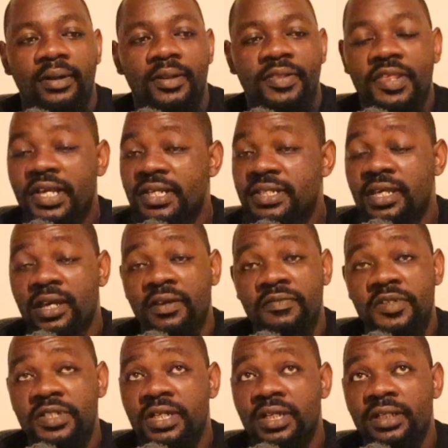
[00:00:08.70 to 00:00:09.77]
Things
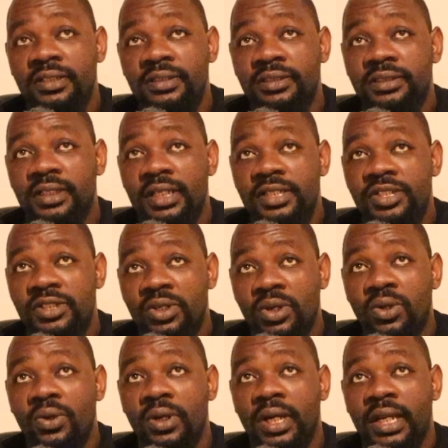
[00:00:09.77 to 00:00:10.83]
have changed. It's no
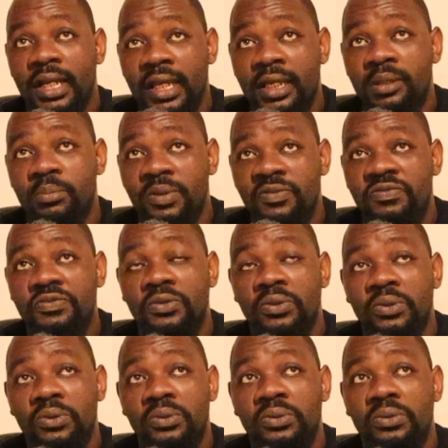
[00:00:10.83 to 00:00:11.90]
longer like before.